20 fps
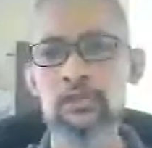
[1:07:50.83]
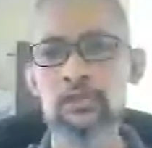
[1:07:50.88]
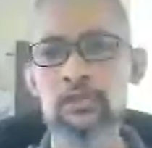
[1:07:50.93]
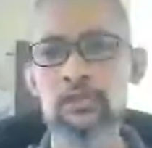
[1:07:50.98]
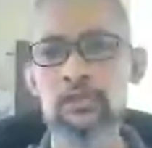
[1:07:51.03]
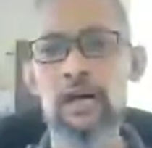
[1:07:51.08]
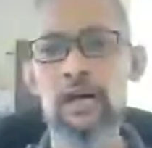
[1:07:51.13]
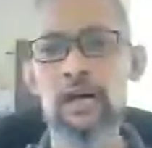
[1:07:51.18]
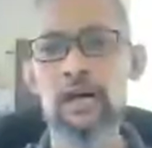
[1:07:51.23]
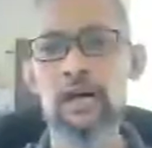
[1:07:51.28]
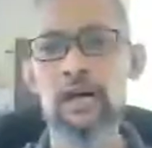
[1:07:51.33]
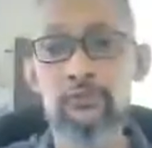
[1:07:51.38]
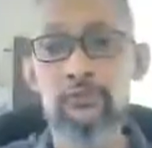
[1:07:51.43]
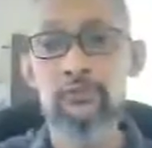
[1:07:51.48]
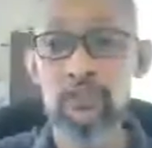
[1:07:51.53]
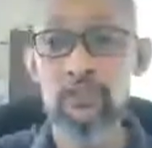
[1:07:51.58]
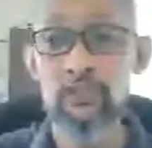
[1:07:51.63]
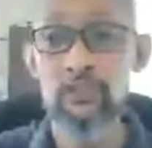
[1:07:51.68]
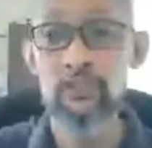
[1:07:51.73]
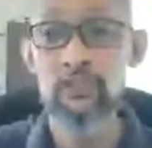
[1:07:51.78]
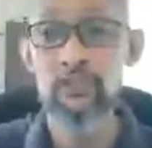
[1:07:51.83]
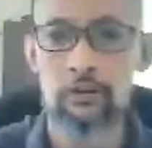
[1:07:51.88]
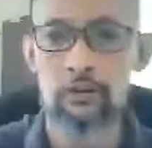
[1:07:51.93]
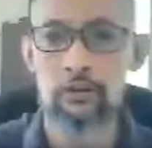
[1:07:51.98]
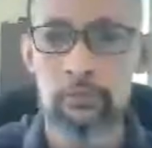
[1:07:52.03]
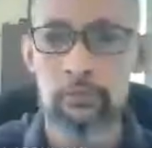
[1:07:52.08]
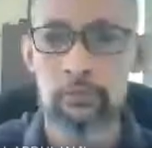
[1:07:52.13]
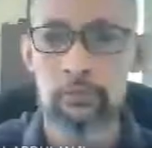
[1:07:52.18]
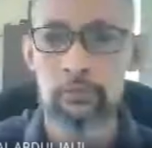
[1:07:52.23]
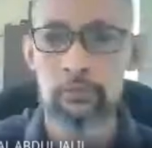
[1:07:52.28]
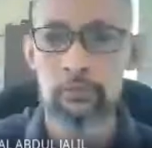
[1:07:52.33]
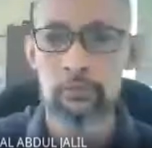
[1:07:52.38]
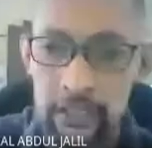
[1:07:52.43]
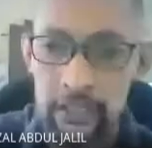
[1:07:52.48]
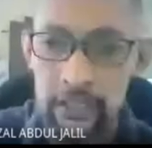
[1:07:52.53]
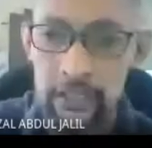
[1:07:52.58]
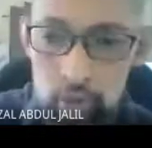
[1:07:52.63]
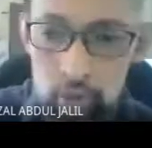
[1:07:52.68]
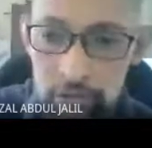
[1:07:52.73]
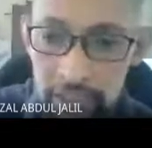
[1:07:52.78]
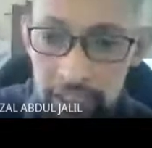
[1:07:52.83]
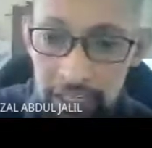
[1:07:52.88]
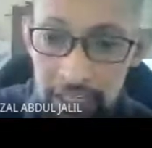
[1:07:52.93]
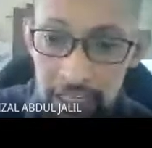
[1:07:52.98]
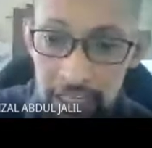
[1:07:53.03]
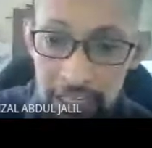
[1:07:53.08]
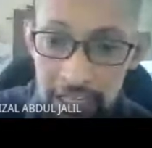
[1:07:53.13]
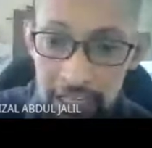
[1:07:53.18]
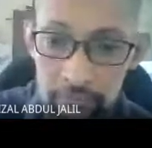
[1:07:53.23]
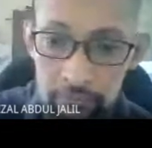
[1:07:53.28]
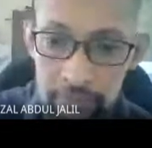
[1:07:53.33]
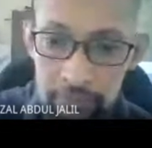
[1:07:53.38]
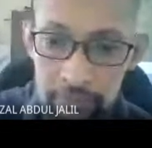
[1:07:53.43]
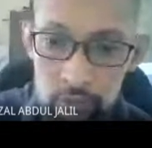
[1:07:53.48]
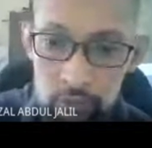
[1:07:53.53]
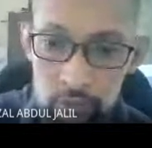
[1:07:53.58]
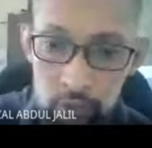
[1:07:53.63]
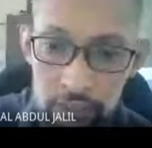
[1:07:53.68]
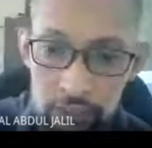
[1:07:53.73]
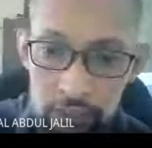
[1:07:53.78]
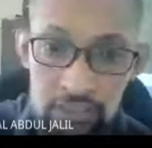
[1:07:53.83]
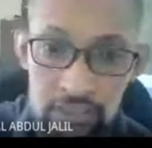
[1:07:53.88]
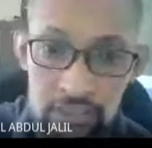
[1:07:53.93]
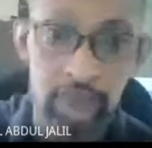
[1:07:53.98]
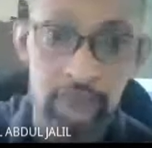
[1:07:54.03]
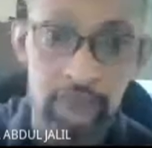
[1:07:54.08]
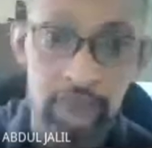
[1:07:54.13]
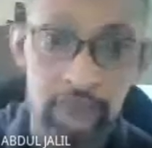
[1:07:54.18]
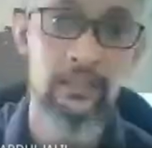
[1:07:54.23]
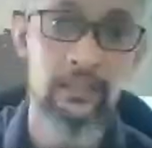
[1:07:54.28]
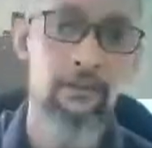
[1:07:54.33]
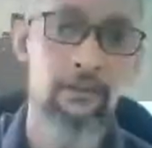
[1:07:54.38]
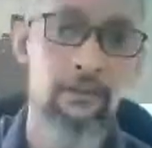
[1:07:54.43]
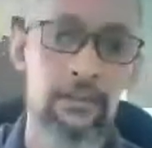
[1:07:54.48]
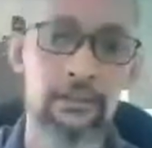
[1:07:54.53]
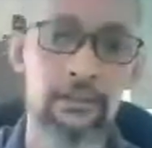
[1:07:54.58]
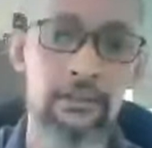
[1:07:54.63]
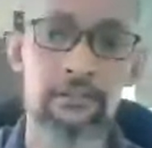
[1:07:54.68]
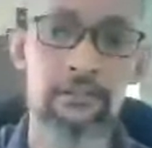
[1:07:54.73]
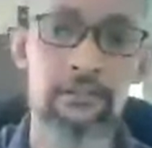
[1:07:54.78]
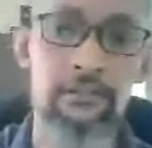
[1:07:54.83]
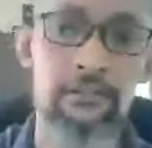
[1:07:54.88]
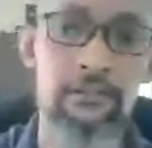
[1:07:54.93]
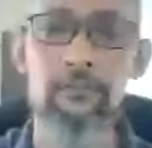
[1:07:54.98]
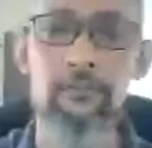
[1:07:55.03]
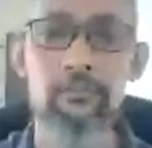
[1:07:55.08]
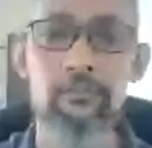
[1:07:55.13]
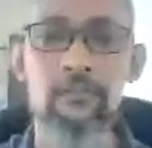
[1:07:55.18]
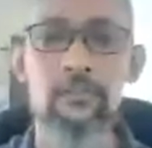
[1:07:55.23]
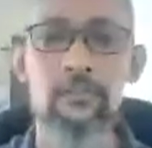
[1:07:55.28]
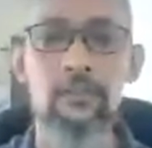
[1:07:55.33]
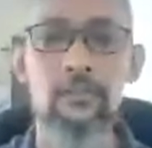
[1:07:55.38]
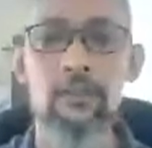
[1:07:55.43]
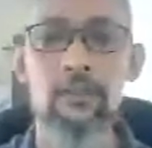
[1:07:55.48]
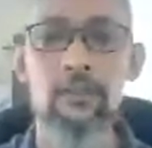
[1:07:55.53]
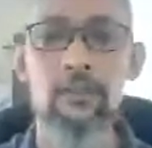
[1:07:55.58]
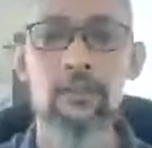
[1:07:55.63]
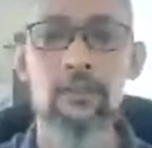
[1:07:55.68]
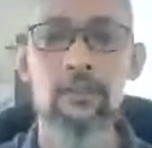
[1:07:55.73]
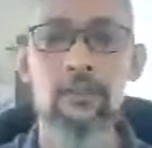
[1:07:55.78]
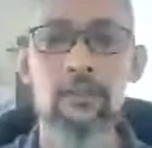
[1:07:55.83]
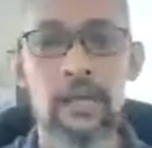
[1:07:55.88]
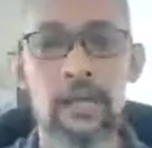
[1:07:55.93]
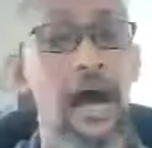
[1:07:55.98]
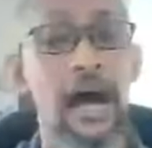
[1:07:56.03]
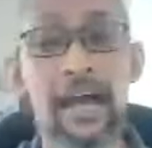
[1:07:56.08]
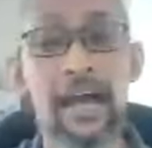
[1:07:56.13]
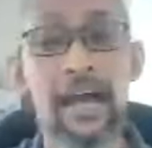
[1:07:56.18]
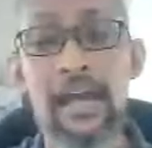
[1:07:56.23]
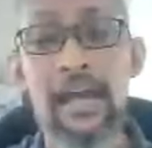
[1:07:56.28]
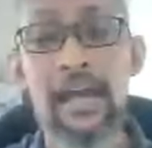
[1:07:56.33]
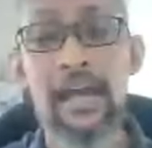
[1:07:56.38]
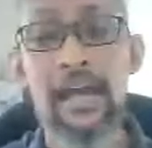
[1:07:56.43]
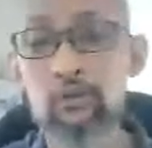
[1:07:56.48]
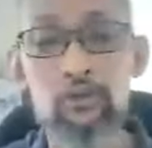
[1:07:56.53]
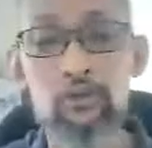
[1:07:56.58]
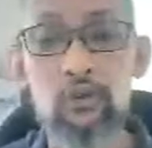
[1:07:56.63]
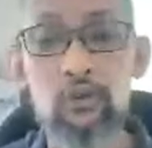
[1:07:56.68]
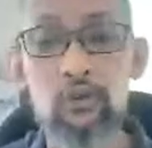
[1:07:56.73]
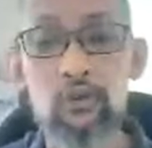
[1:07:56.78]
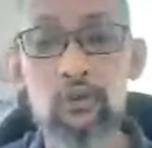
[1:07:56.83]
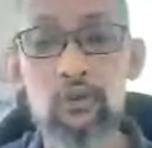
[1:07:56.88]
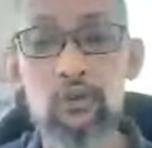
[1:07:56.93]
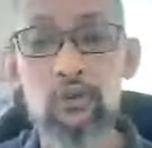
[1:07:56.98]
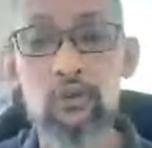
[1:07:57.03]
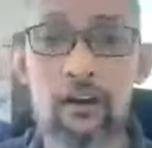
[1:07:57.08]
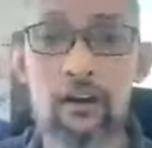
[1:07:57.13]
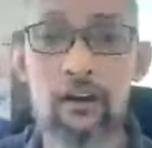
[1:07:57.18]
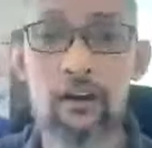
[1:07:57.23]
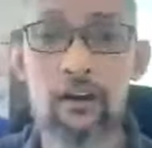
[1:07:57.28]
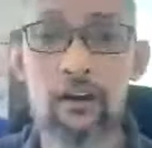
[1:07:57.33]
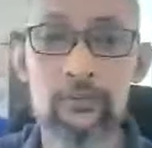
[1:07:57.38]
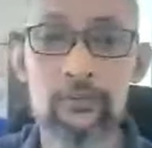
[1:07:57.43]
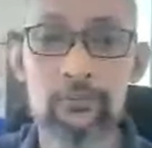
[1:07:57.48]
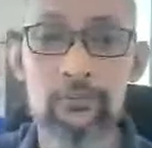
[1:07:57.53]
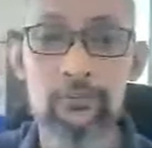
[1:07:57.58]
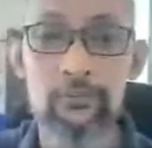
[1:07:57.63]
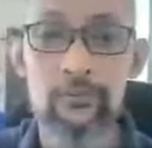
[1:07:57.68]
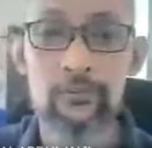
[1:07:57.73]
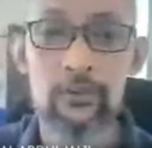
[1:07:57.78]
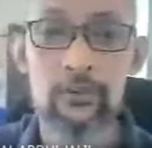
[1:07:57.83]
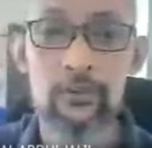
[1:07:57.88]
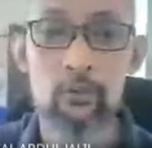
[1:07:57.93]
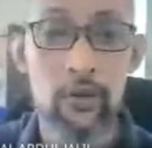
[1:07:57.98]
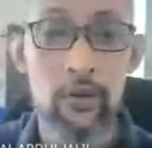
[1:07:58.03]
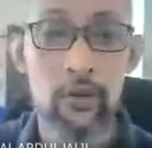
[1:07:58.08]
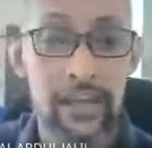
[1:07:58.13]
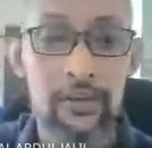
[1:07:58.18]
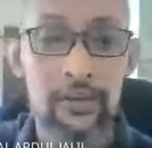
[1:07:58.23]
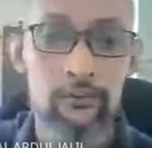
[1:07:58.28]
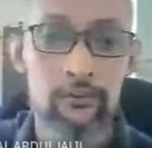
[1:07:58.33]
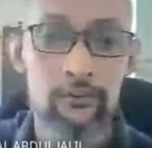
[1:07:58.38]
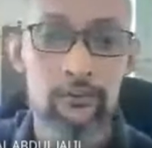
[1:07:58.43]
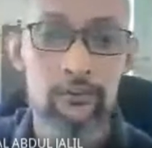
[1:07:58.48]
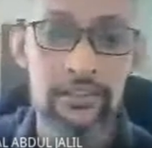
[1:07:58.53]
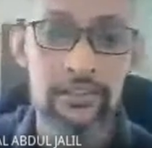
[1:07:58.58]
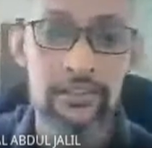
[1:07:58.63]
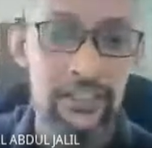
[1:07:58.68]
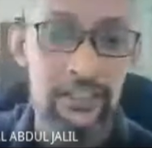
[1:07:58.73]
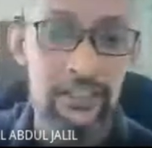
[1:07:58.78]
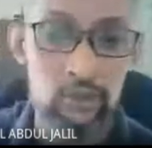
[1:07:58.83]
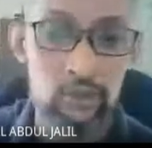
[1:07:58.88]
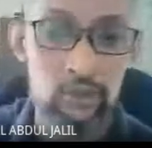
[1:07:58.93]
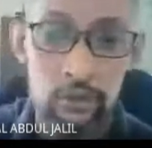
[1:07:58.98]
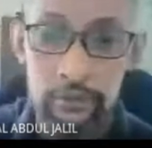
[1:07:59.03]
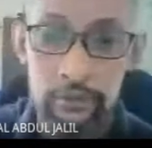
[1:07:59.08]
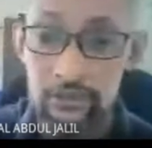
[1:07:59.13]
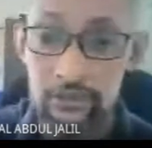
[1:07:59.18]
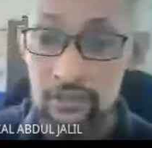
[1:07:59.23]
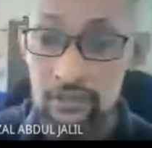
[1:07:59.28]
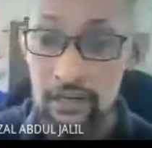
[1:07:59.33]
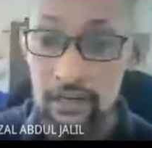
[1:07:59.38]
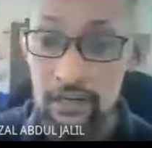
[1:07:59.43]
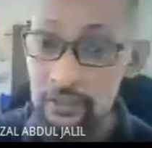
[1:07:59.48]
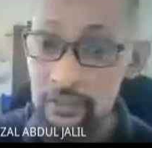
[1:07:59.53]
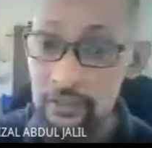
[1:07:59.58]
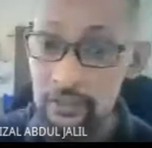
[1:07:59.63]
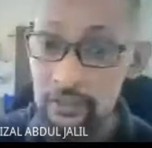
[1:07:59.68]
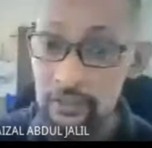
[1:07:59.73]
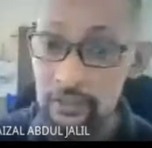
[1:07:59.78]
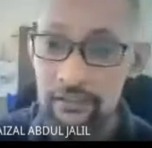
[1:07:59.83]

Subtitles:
artificial kind of what we call that tools that can help them to achieve this kind of things there. I have also a lot of way basically to work with kind of details,